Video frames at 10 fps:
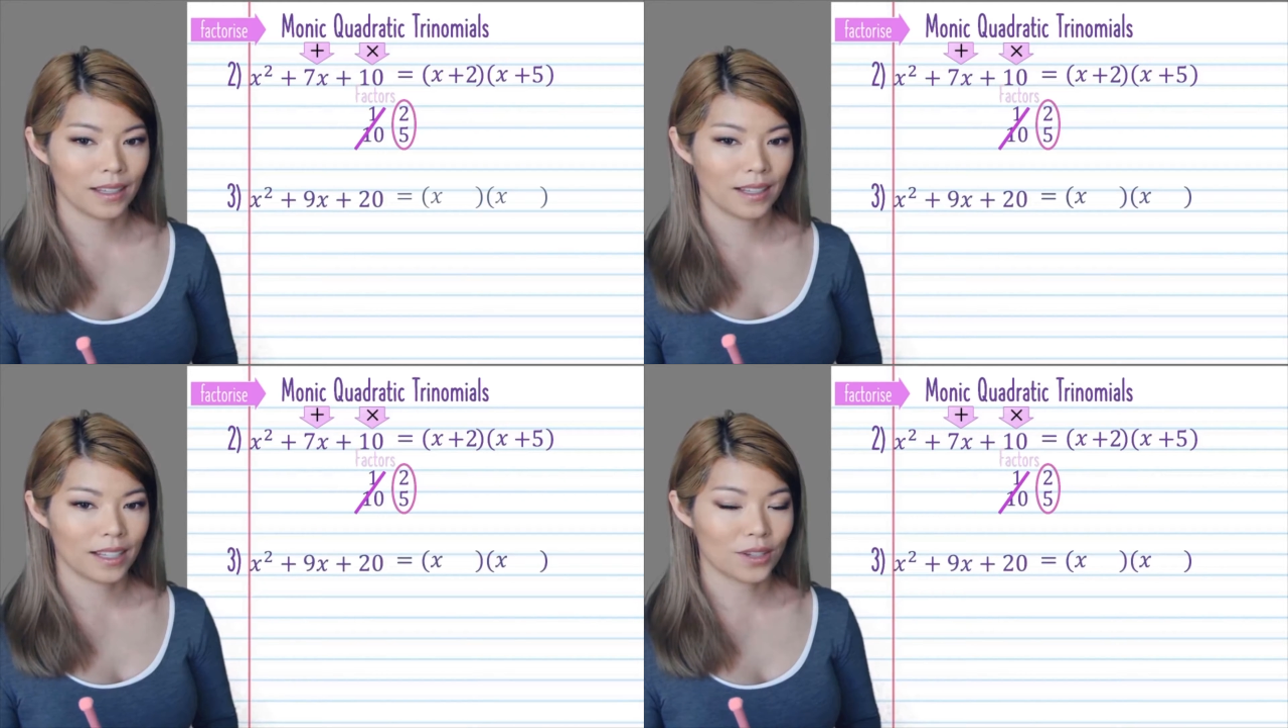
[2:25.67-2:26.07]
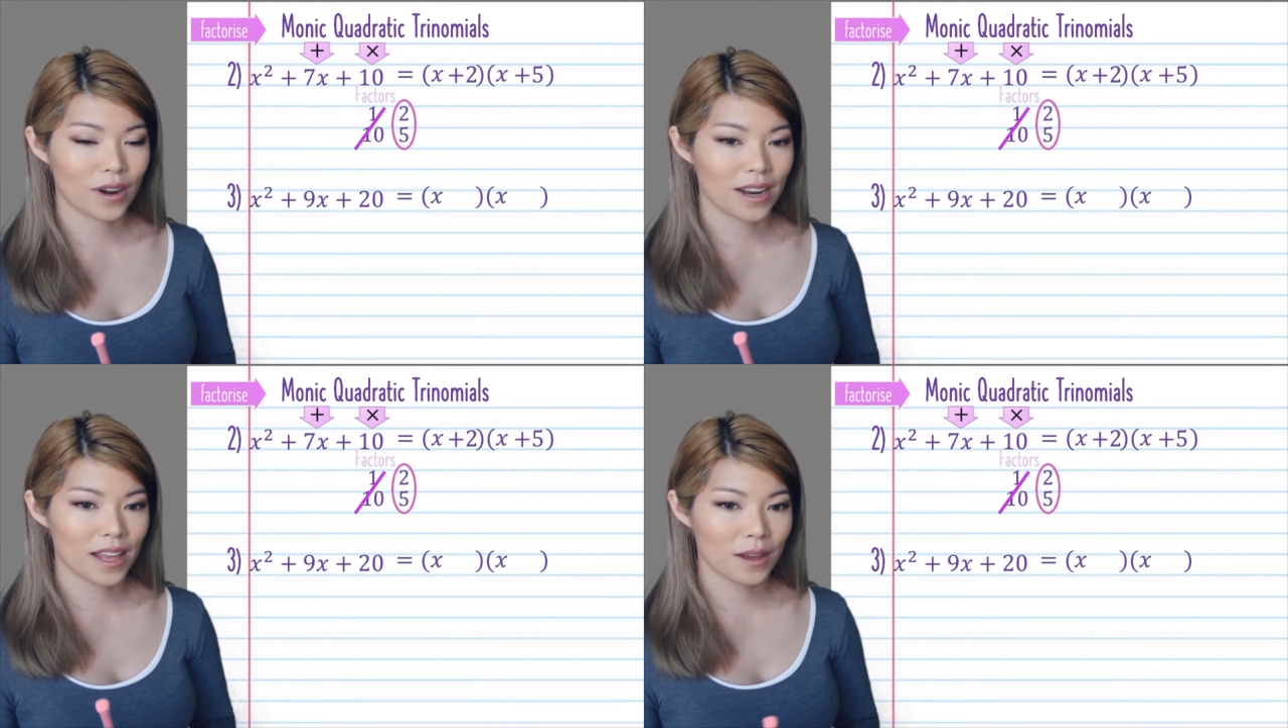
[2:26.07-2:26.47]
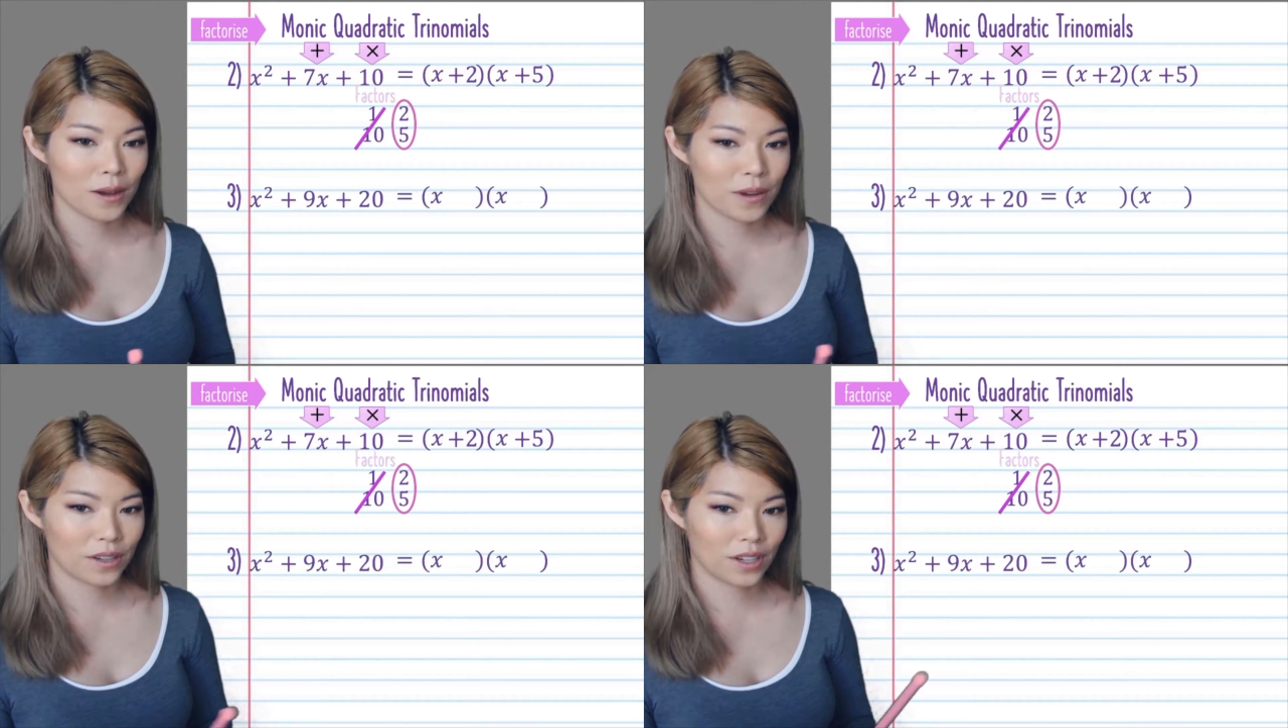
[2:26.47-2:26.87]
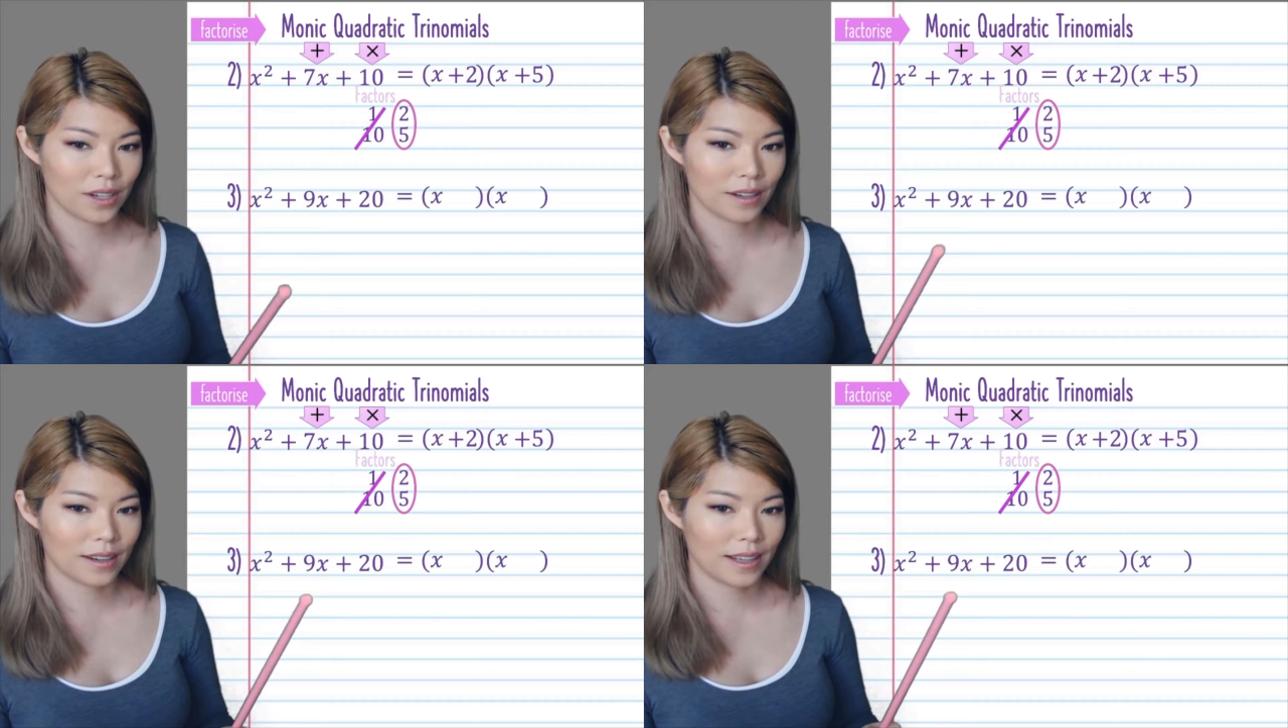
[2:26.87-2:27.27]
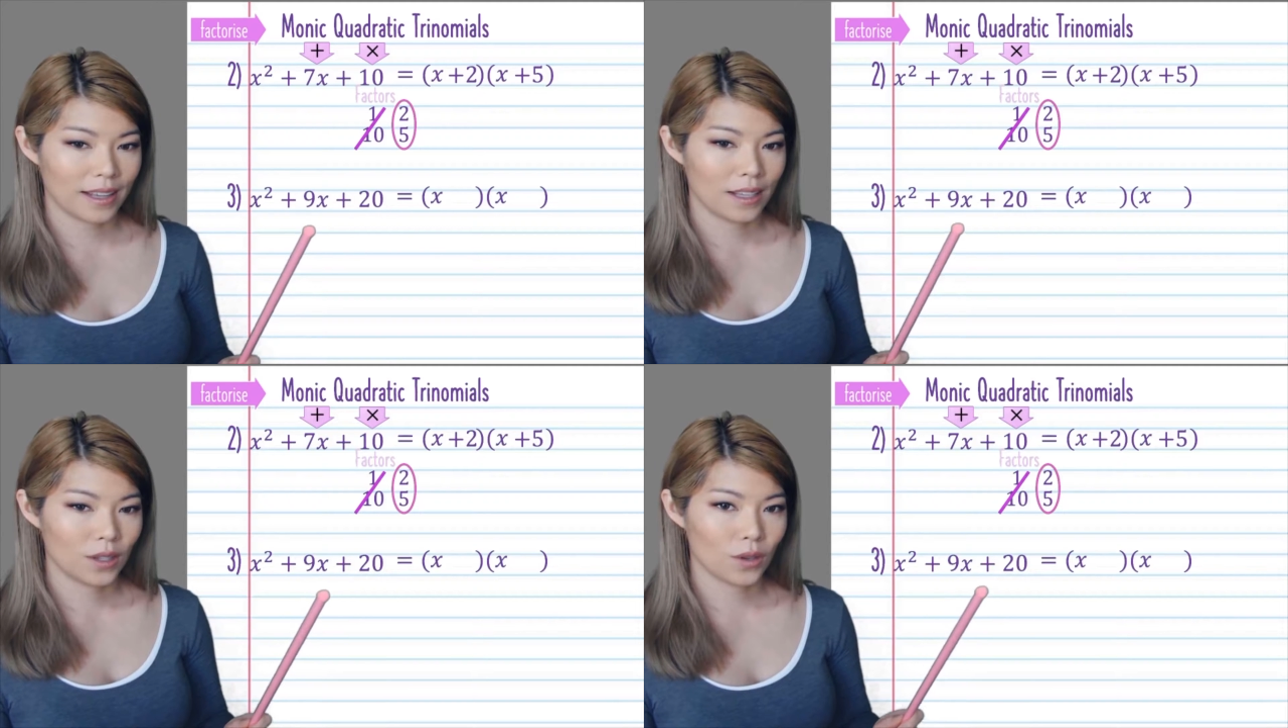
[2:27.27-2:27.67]
Let's try another question.
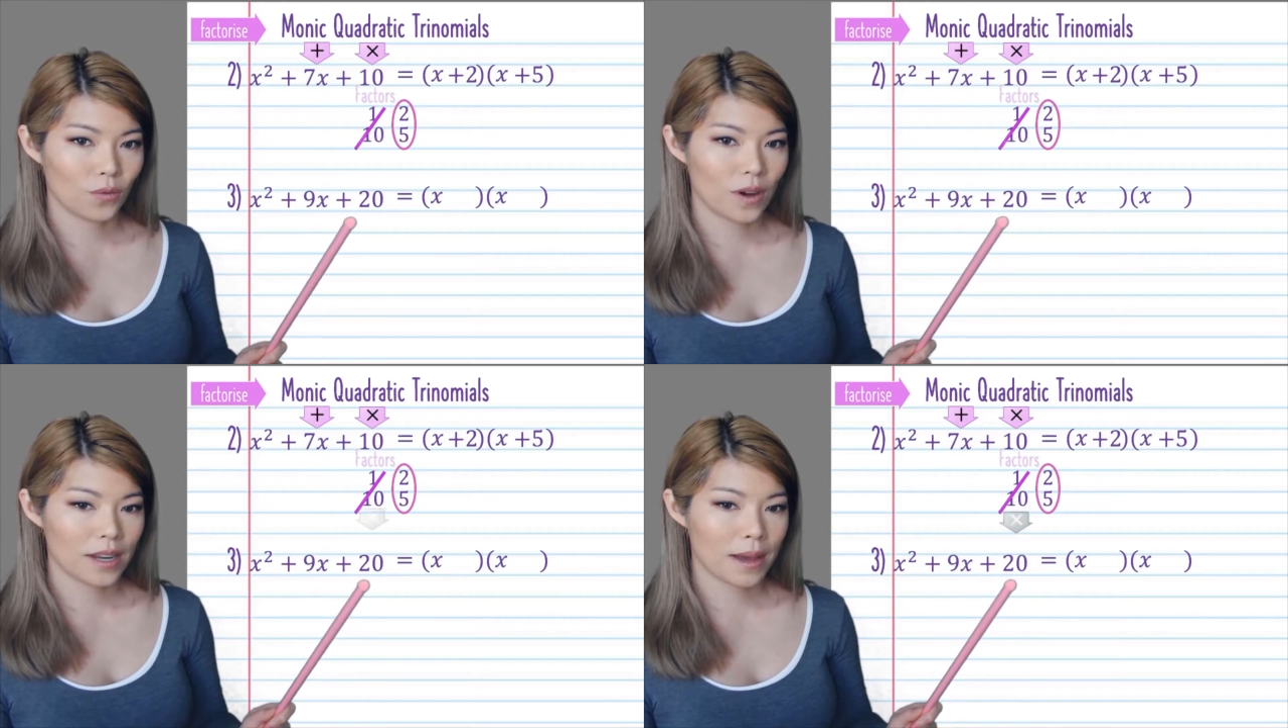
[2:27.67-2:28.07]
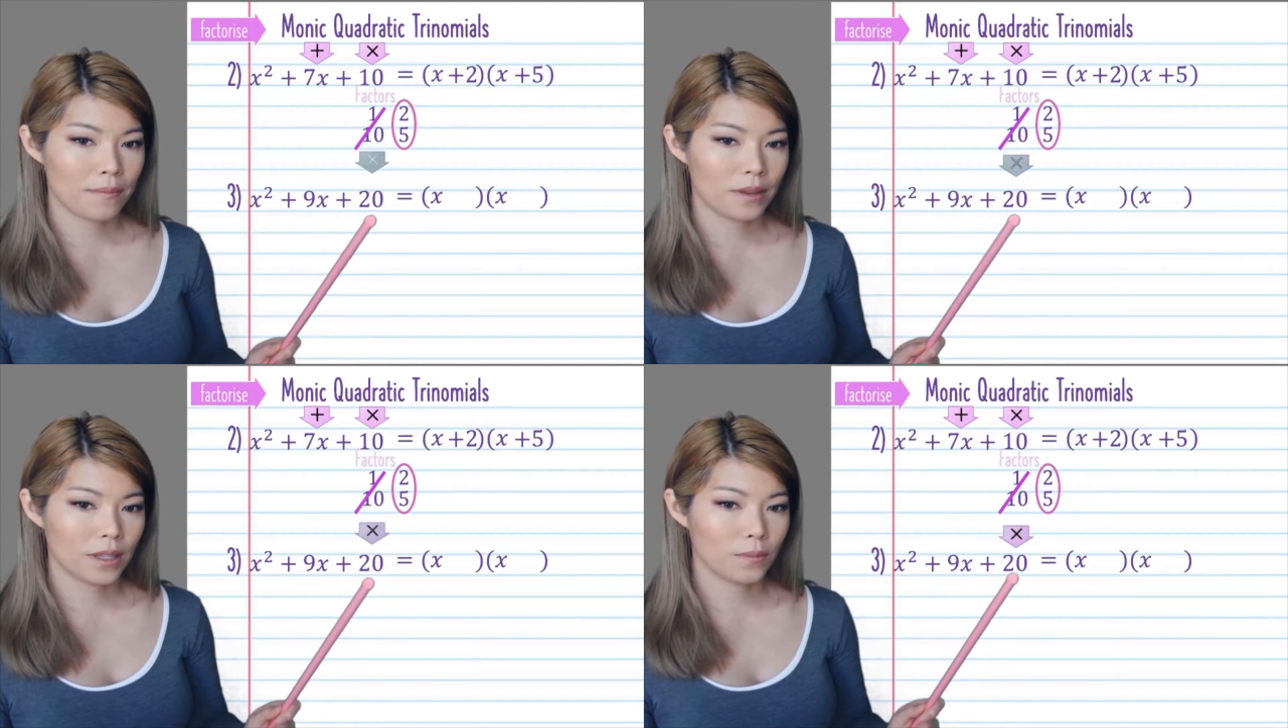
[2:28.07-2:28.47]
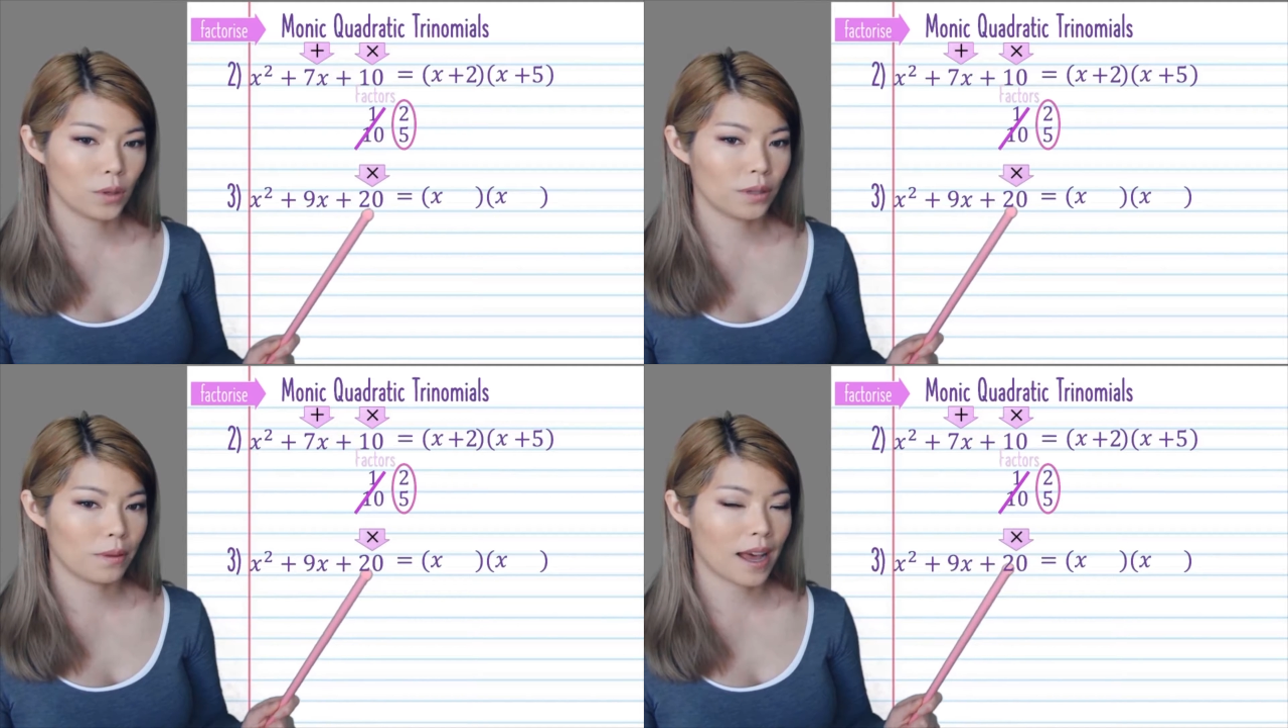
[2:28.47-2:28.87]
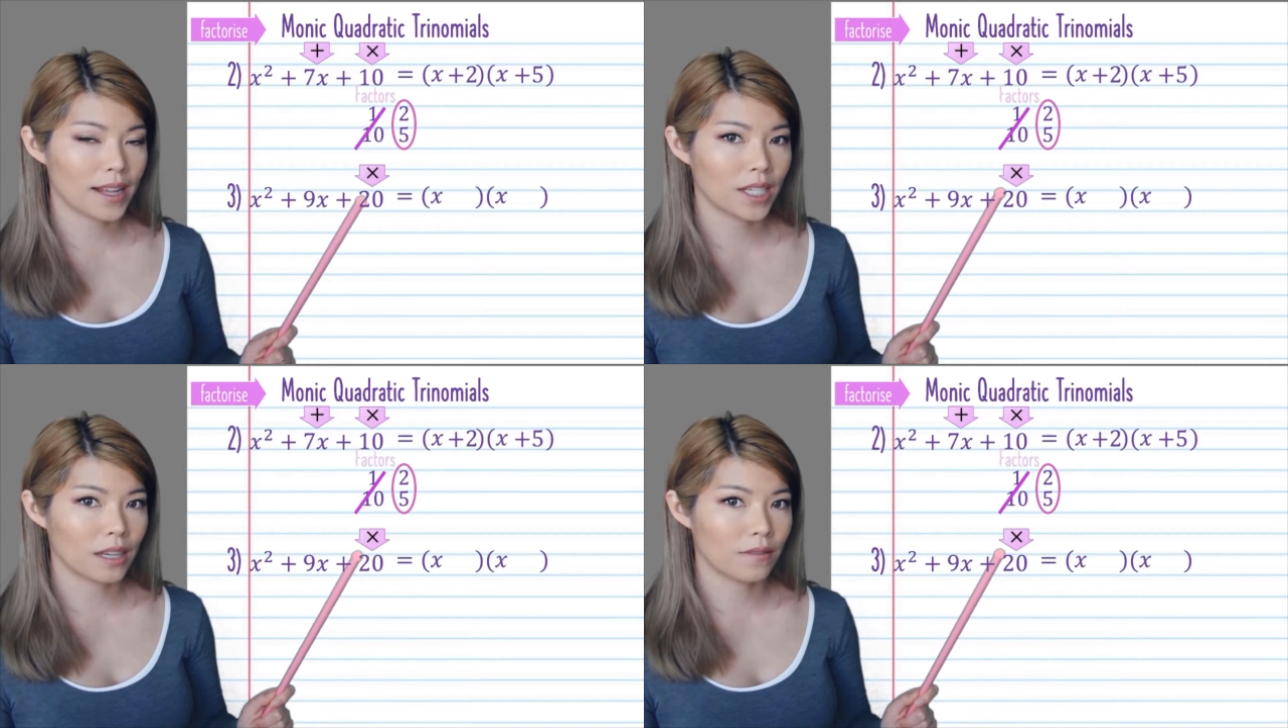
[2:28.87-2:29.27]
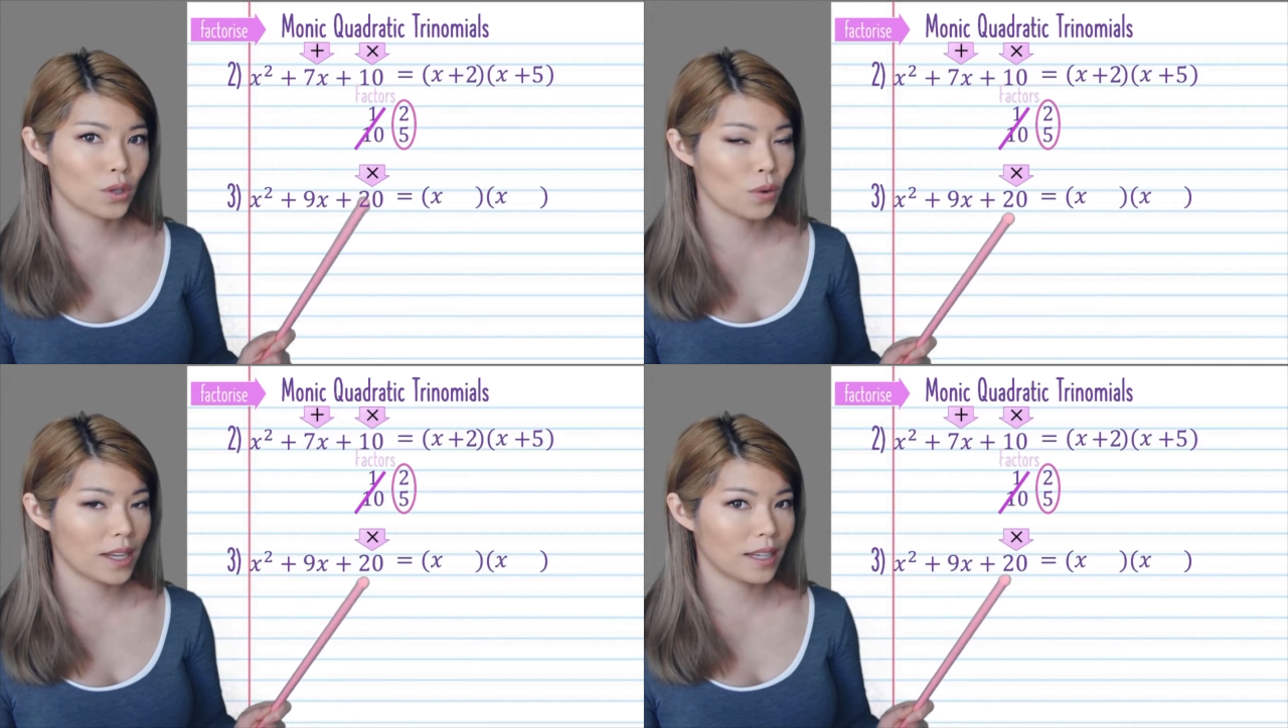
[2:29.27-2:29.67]
So what numbers multiply to give
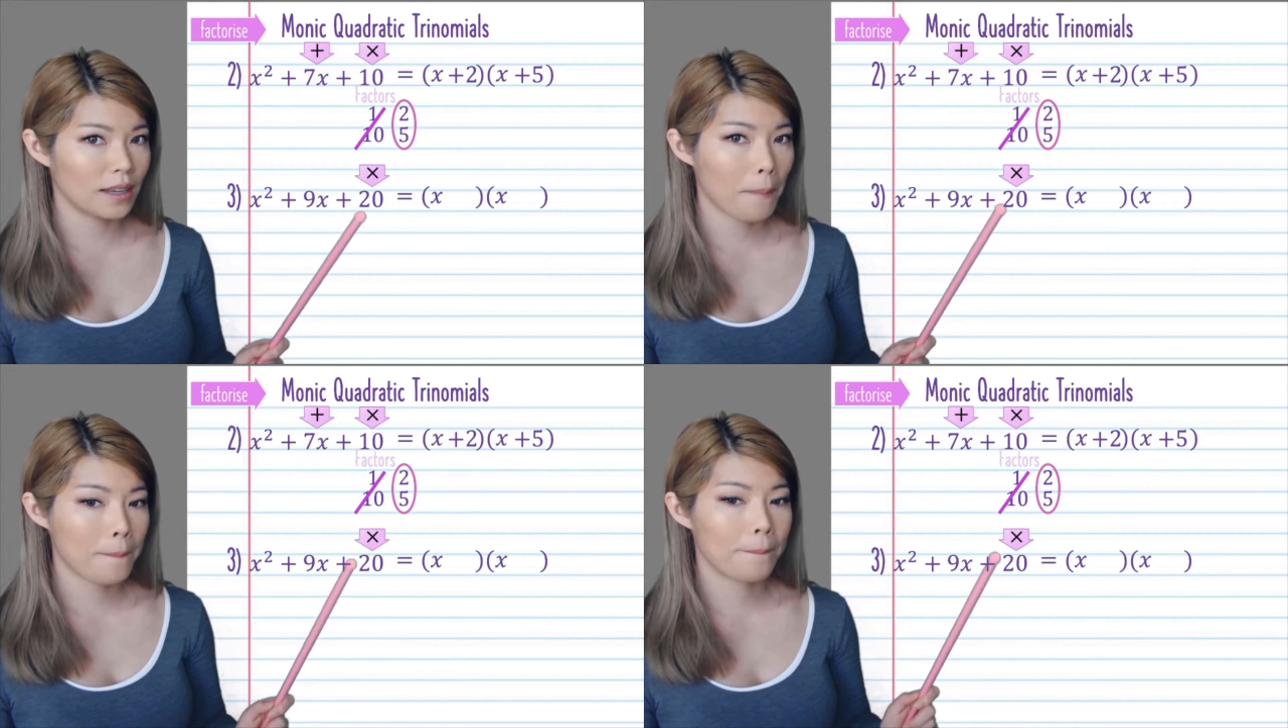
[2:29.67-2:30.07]
20,